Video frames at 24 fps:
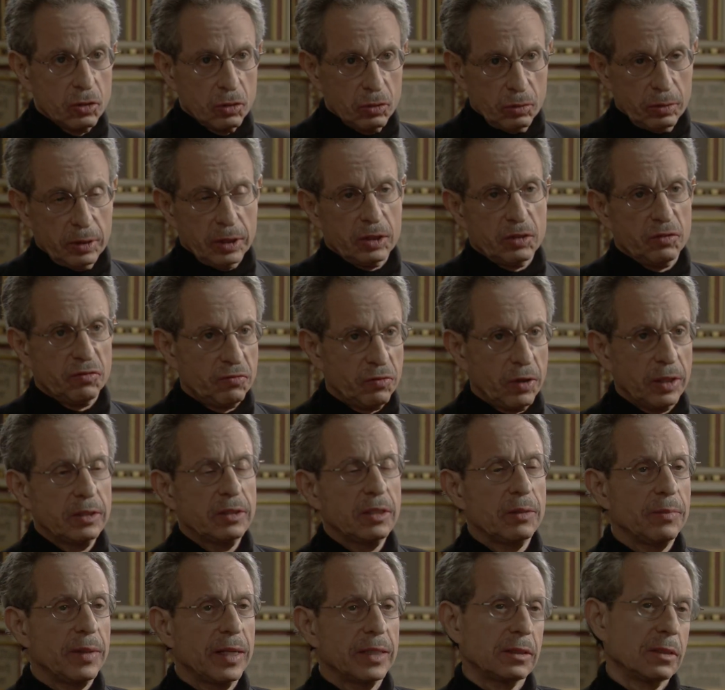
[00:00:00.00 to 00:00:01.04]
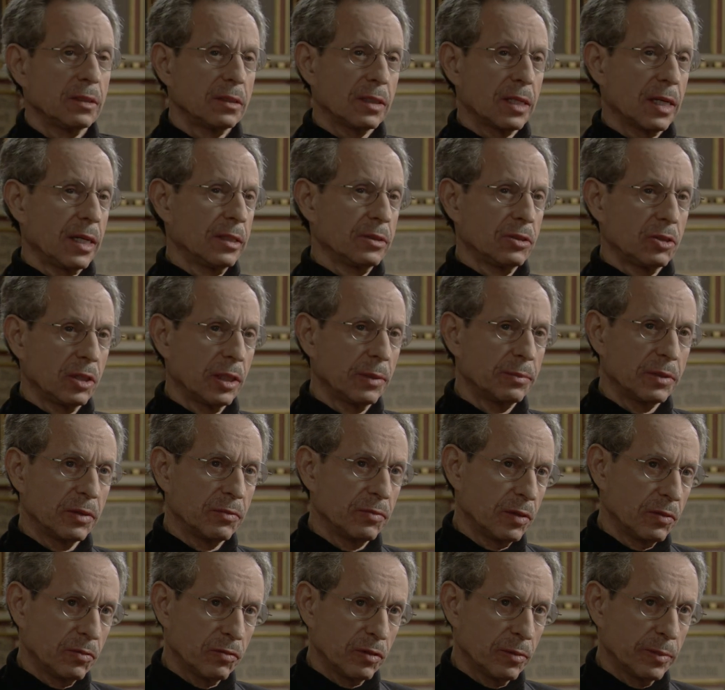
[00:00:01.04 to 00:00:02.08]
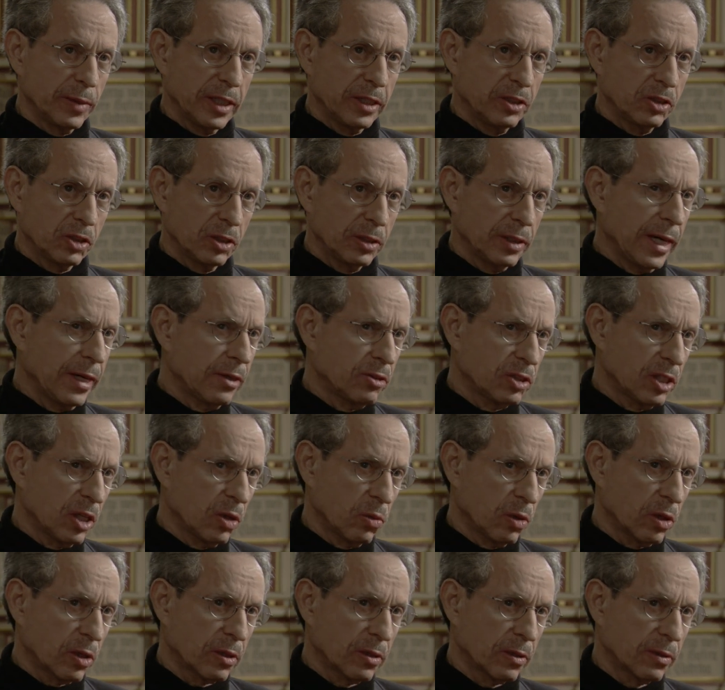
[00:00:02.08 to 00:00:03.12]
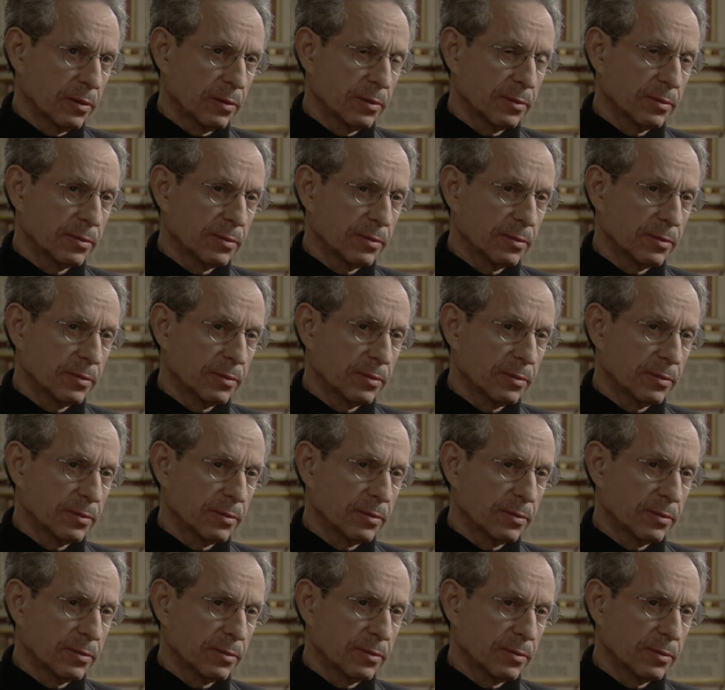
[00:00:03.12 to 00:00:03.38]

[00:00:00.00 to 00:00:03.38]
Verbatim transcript: to this fundamental concept of information. How does that work?